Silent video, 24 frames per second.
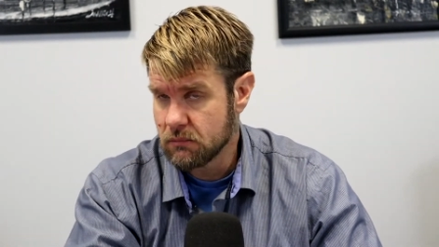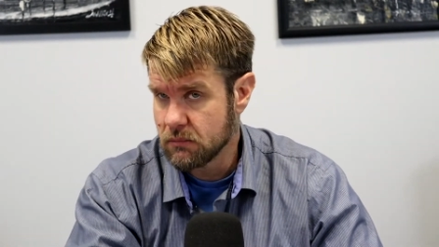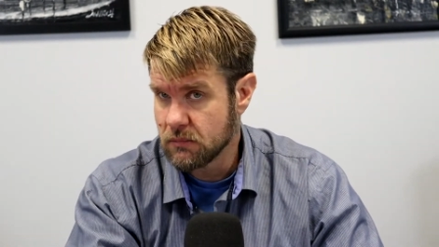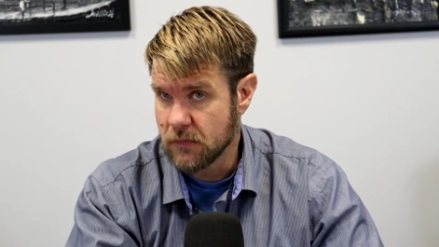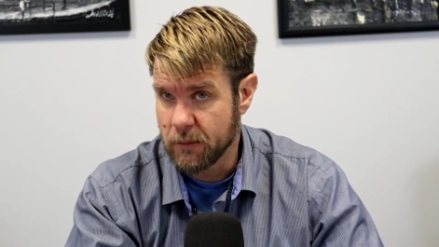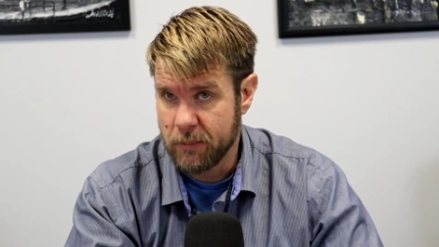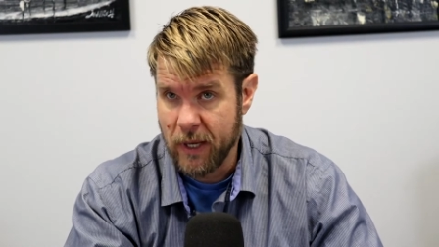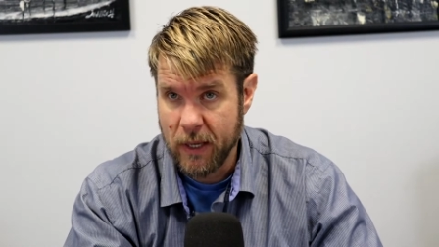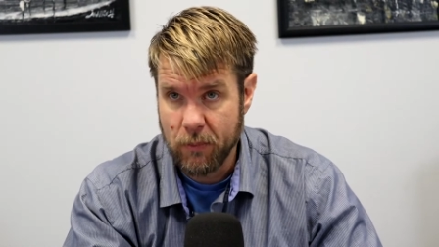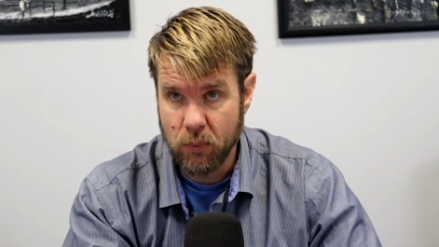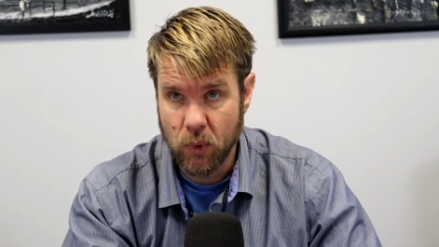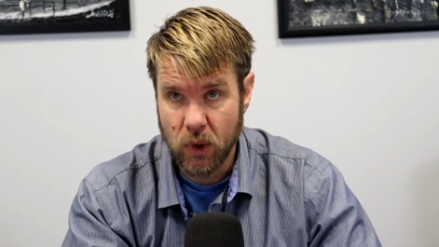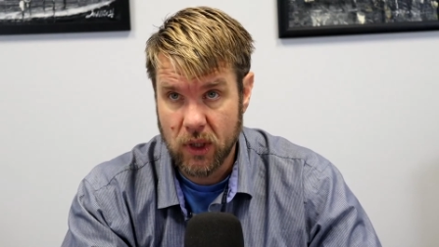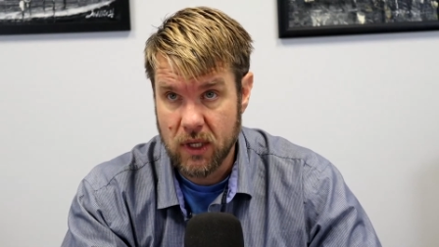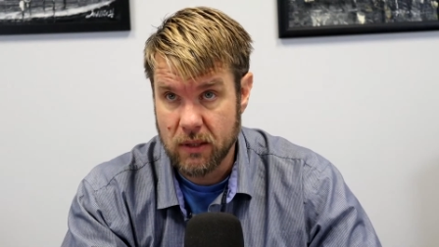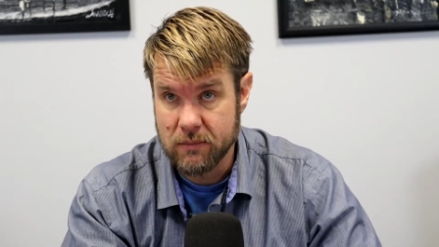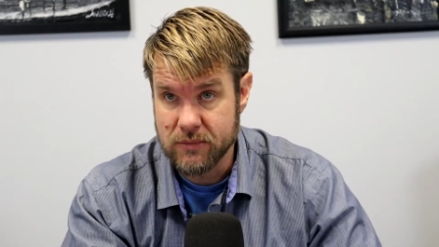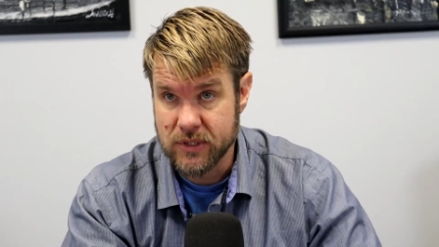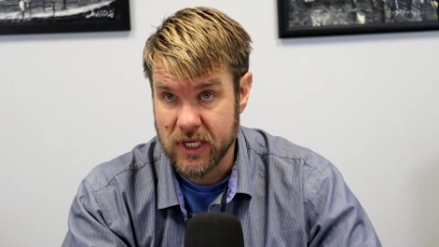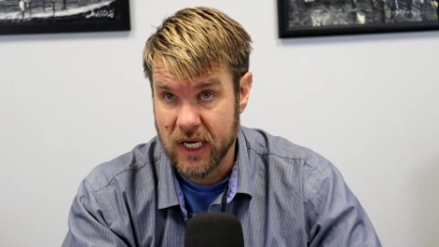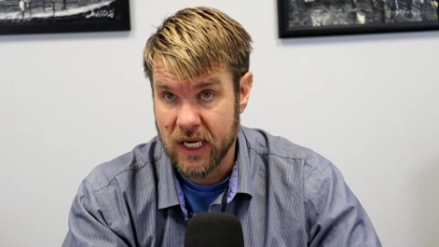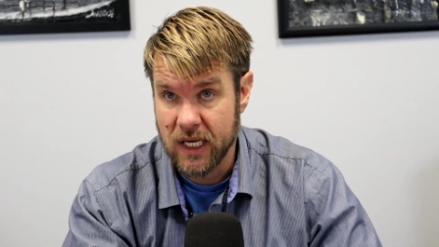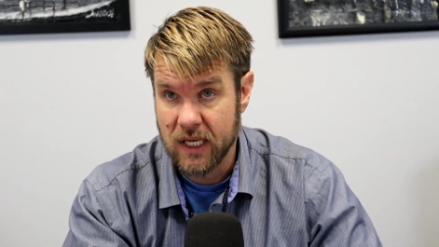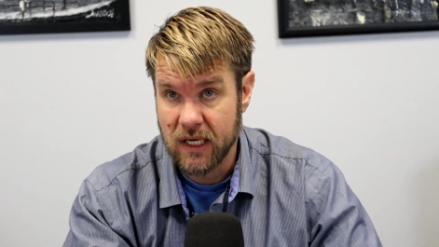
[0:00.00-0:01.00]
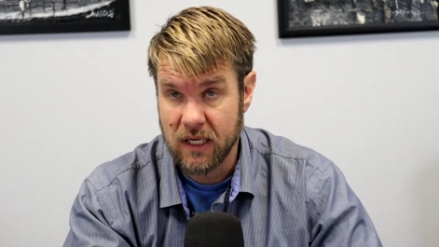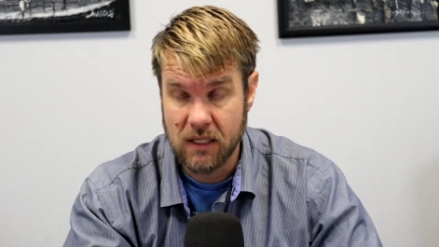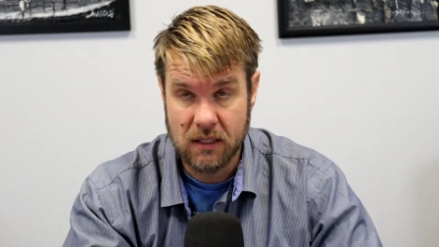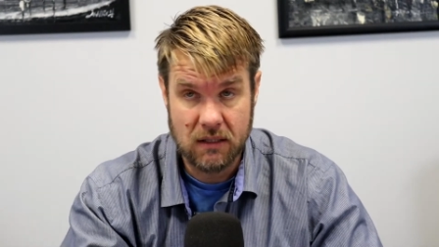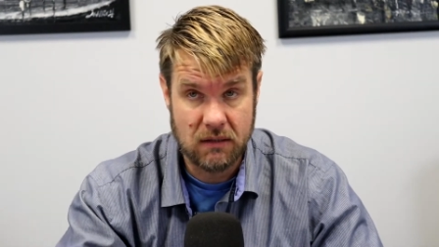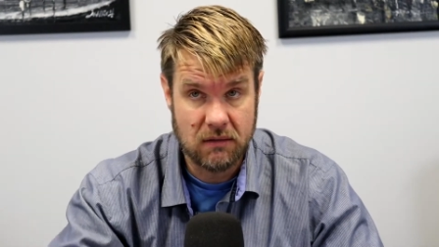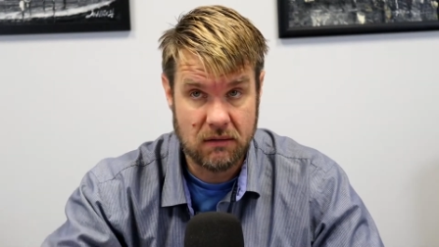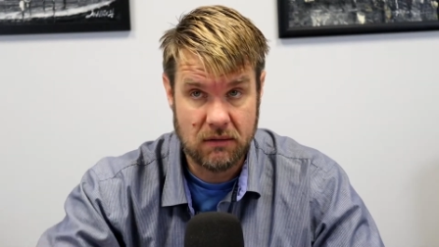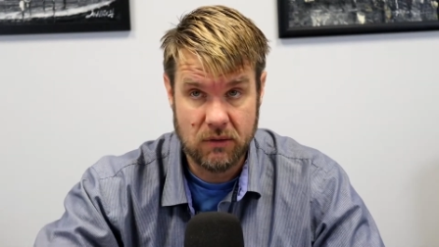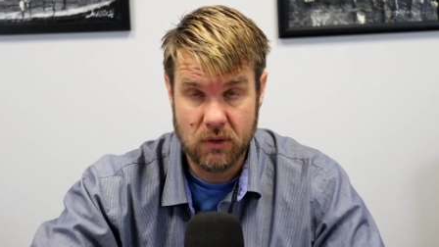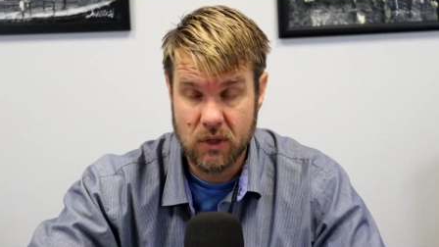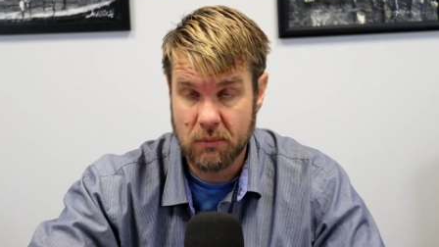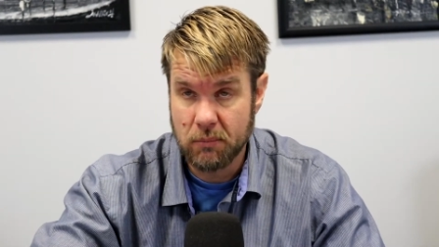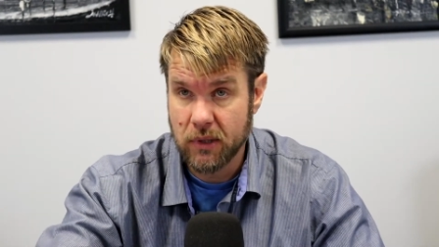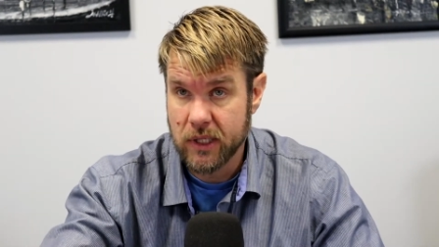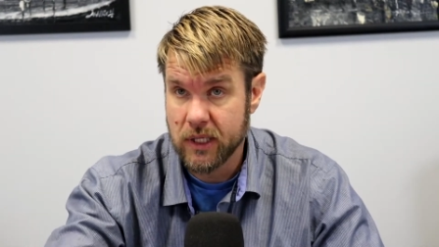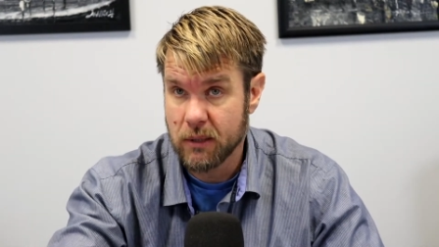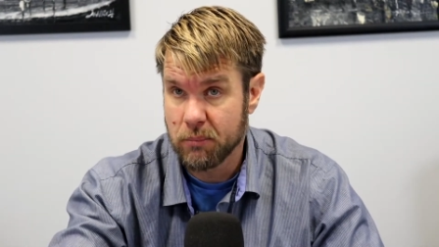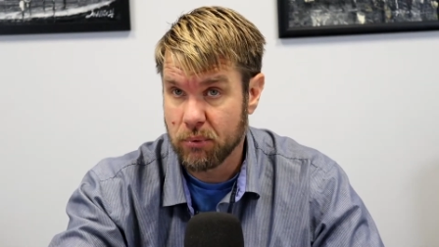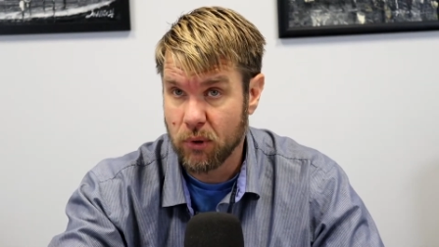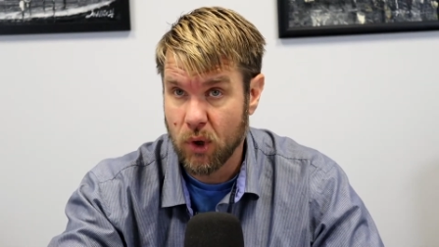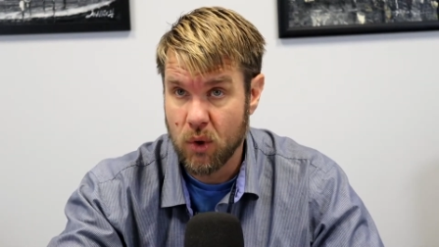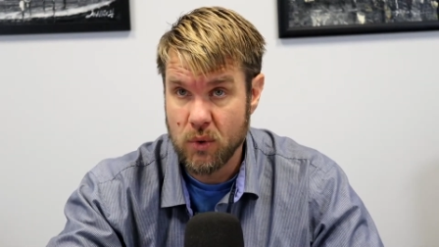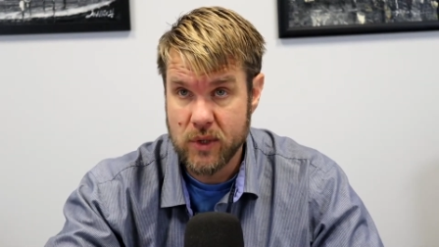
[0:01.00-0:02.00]
The paperwork comes in, and you complete
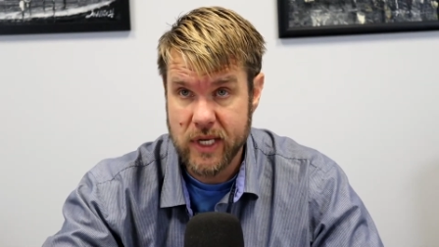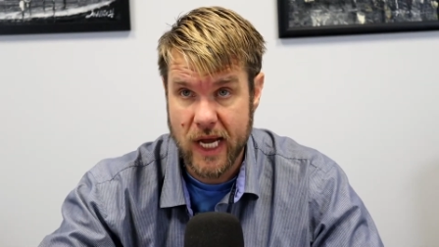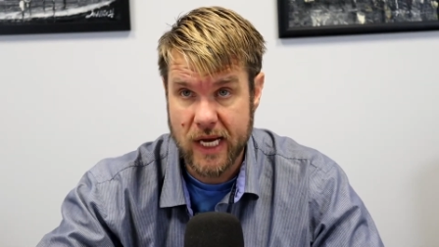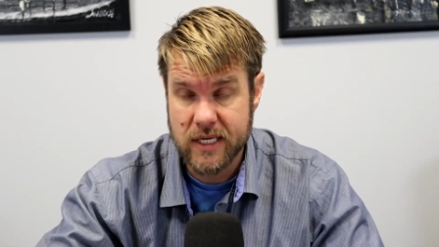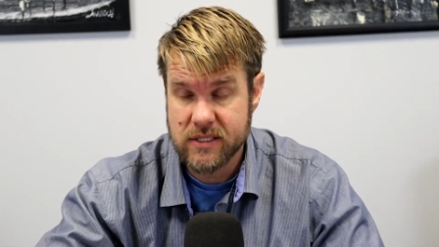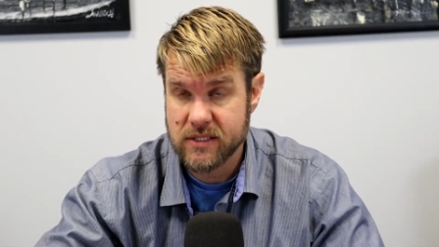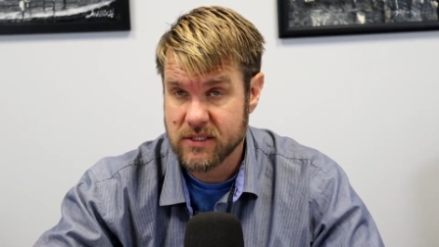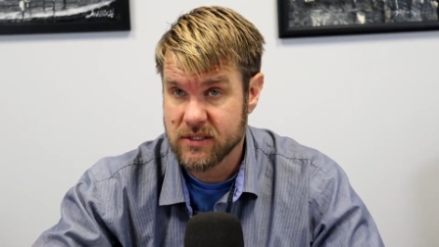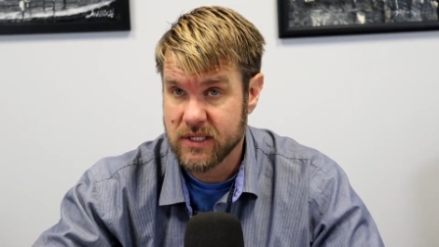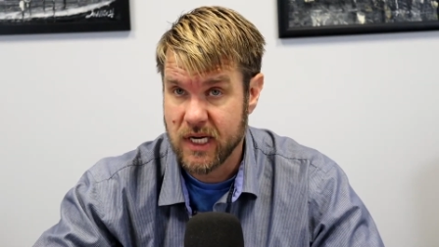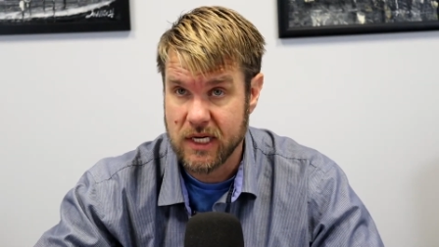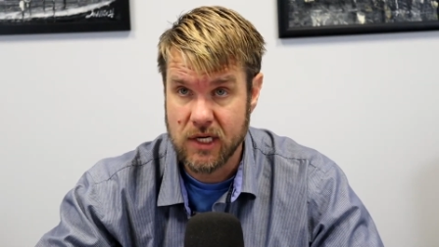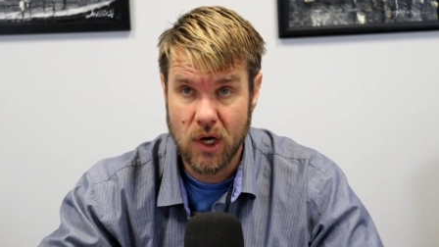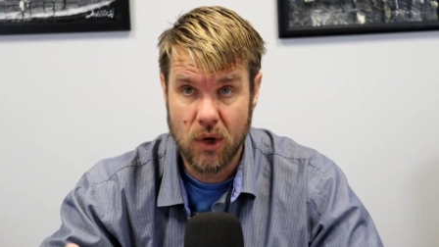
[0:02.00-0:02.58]
a protest and say,